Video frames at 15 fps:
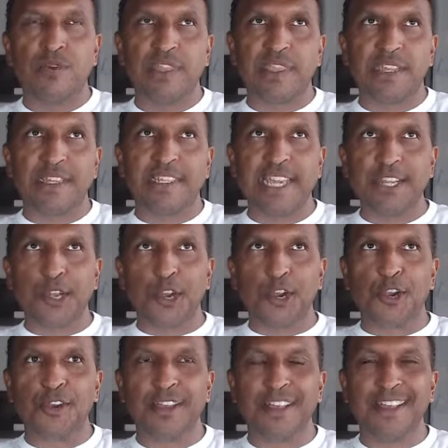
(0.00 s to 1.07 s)

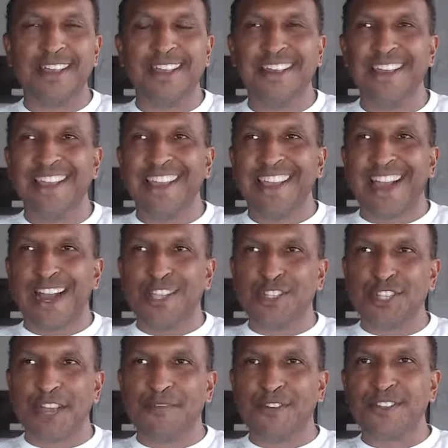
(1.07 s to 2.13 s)
dinner, a
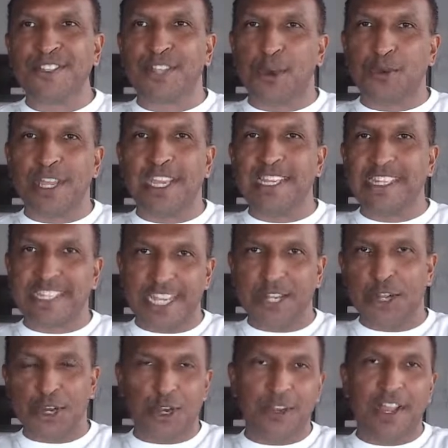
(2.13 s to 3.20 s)
Jeffersonian
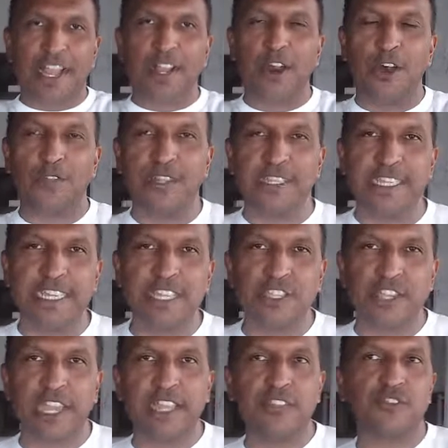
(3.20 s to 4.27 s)
dinner. I called the
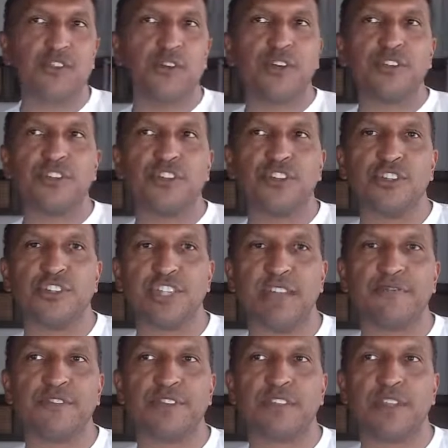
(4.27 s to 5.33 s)
DJ George
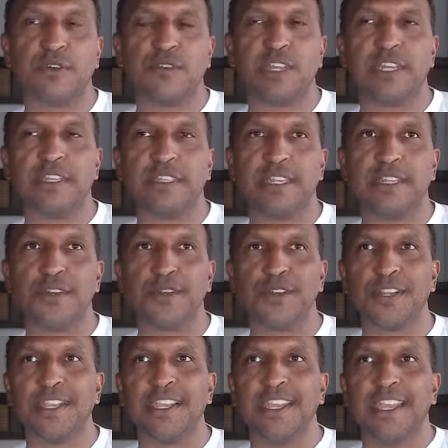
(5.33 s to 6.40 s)
Jeffersonian dinner.
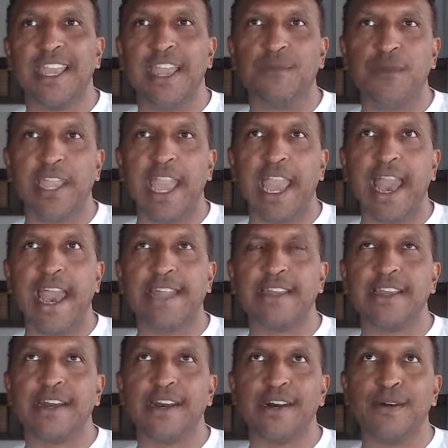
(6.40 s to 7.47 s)
And we had
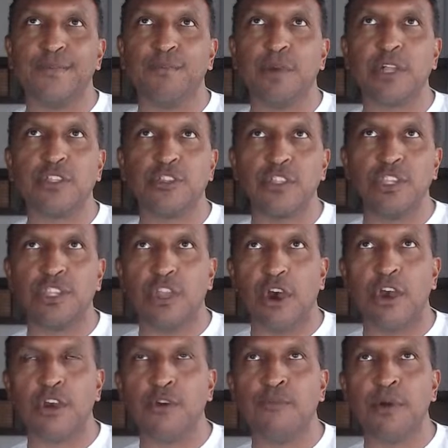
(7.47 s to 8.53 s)

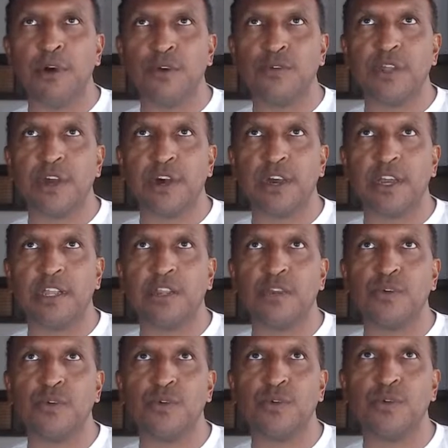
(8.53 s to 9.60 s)
Yarl Moan on,
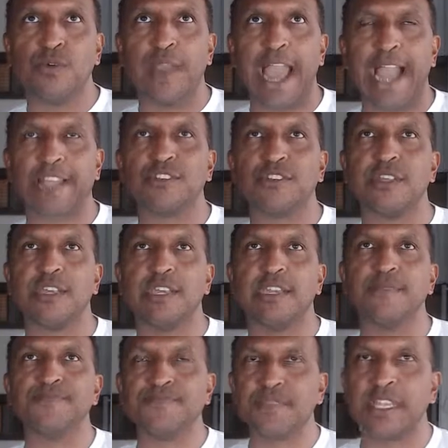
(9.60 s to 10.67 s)
who
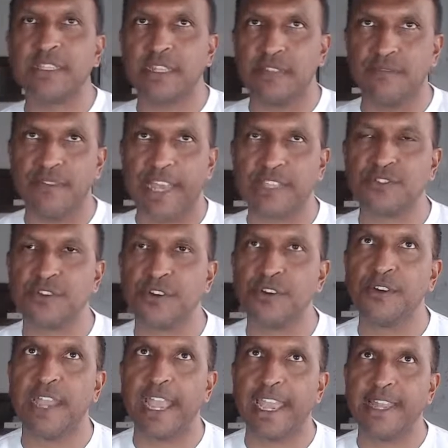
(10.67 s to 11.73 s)
actually is an
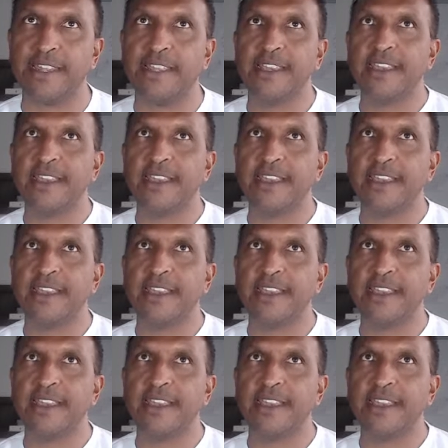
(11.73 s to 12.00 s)
investor and